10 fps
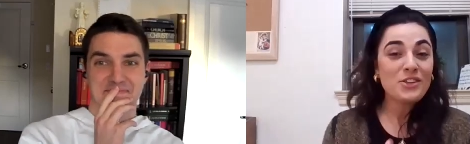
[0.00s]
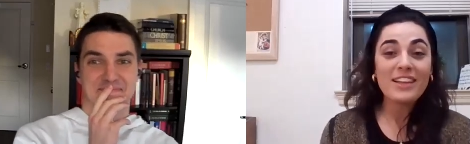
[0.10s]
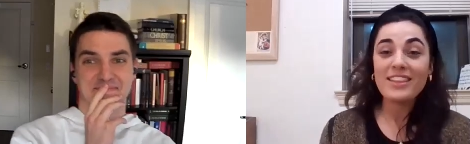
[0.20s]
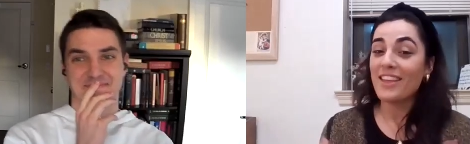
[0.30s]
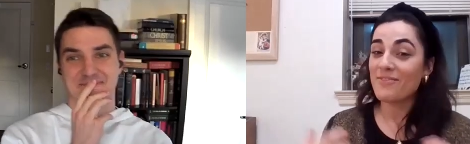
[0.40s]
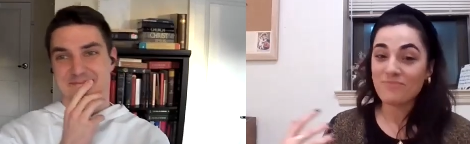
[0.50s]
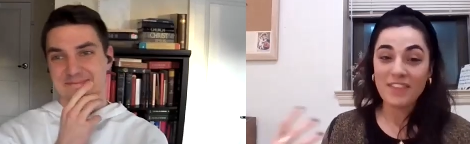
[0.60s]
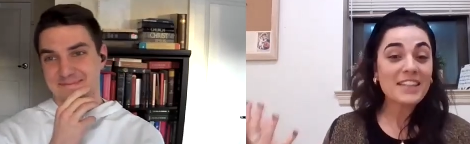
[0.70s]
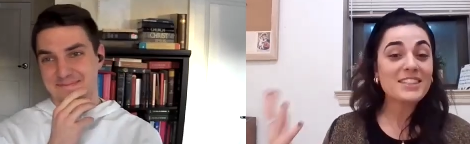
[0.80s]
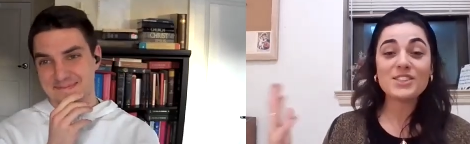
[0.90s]
Speaker 1: undergrad
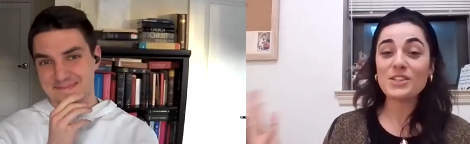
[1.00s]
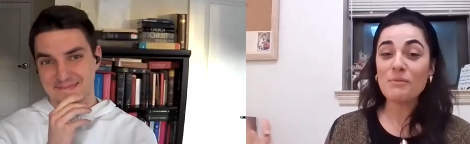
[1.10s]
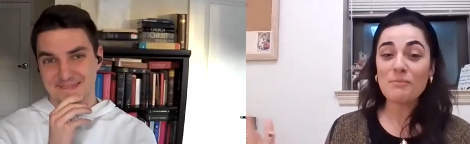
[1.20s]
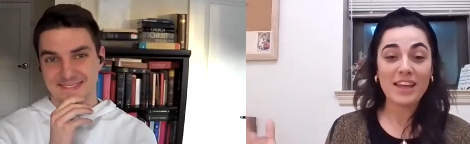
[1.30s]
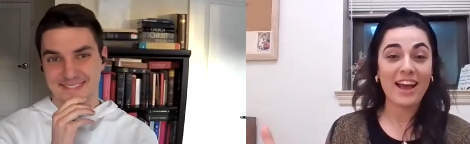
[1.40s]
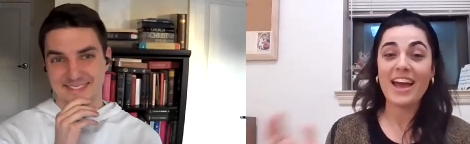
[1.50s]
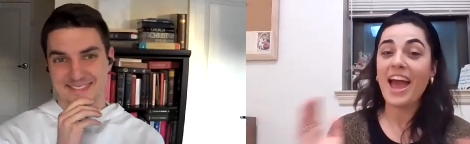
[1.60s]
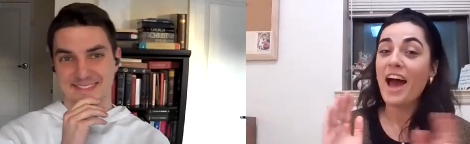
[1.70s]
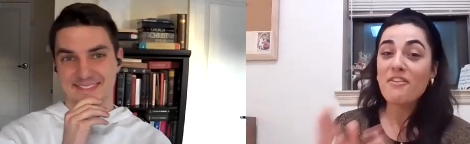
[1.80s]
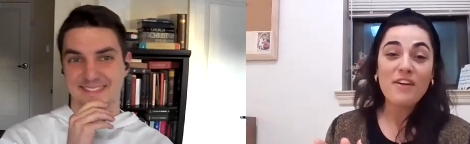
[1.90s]
like that's still
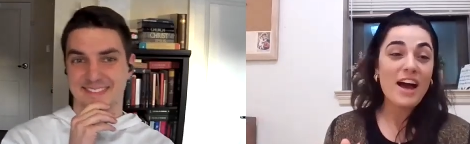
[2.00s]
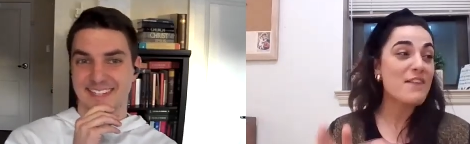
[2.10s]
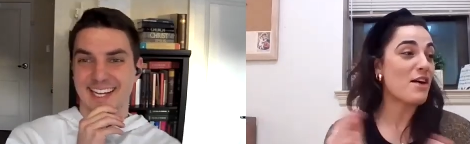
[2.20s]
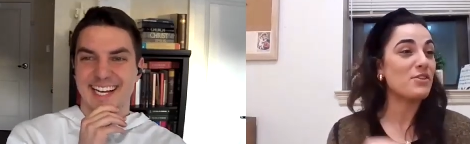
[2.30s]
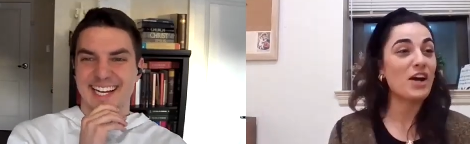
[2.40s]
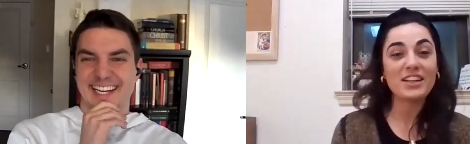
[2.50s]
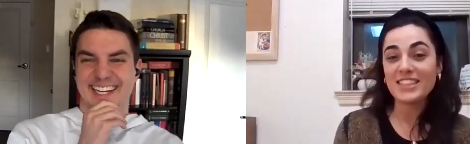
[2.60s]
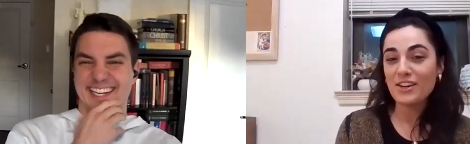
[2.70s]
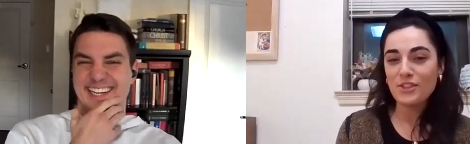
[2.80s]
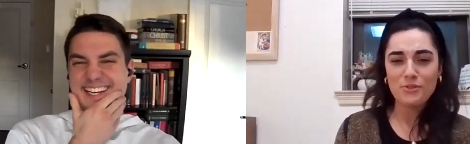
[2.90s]
me i had five i
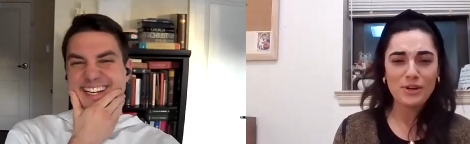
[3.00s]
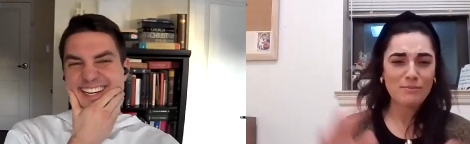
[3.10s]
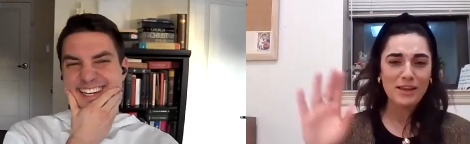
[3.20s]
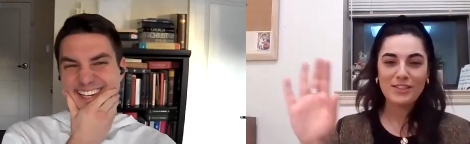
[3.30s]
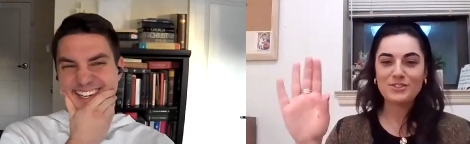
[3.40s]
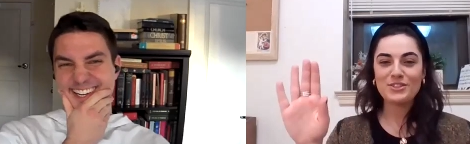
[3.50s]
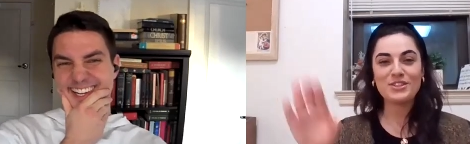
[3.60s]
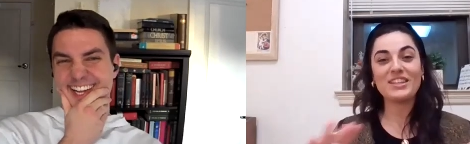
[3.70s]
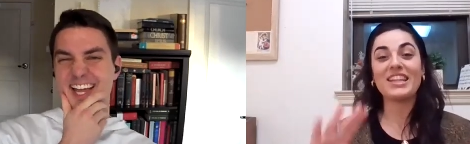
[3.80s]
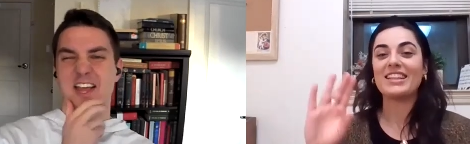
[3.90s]
got down to three i'm like
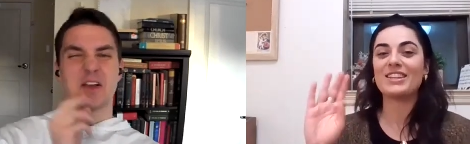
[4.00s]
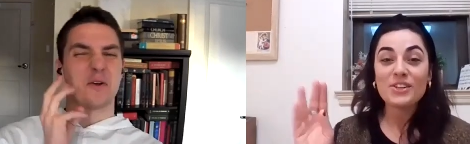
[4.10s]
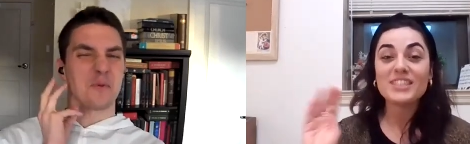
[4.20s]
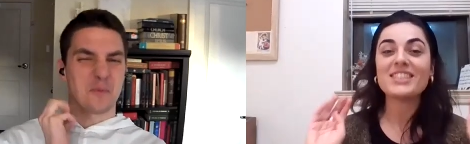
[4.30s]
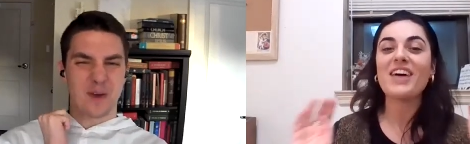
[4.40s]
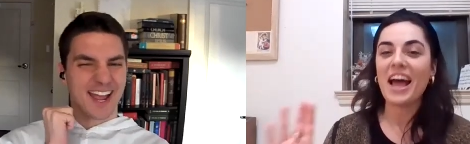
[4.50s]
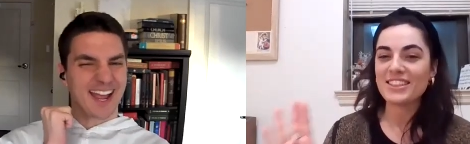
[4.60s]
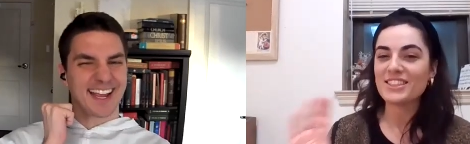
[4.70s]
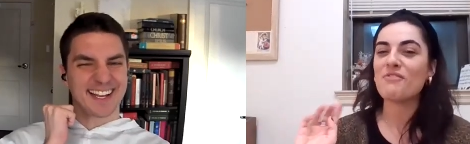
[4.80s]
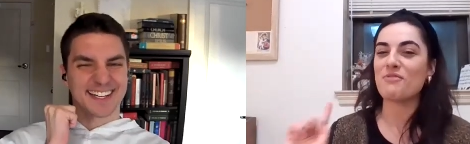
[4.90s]
this is good like the lord's
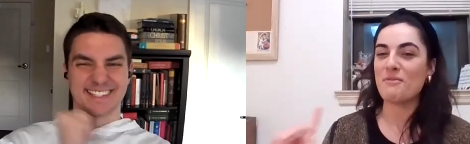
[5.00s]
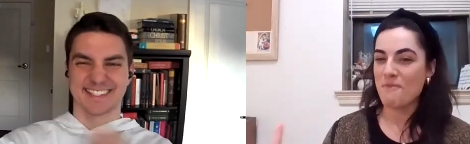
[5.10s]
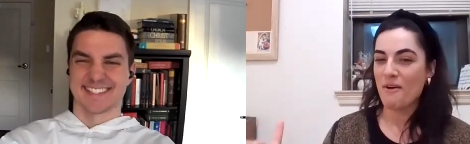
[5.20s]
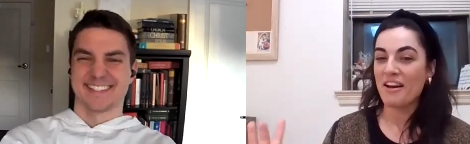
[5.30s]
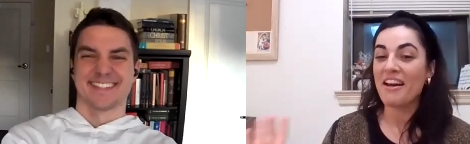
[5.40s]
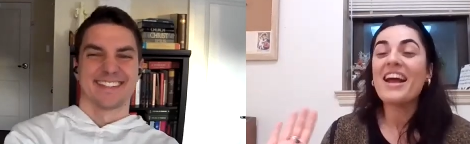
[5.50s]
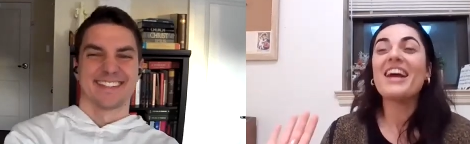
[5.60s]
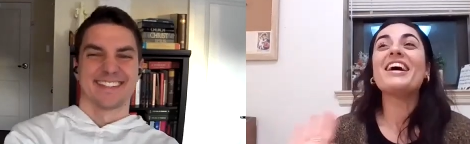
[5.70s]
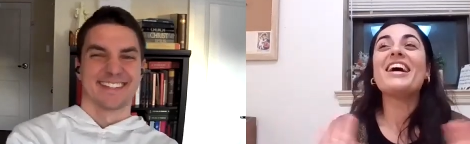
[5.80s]
still asking for more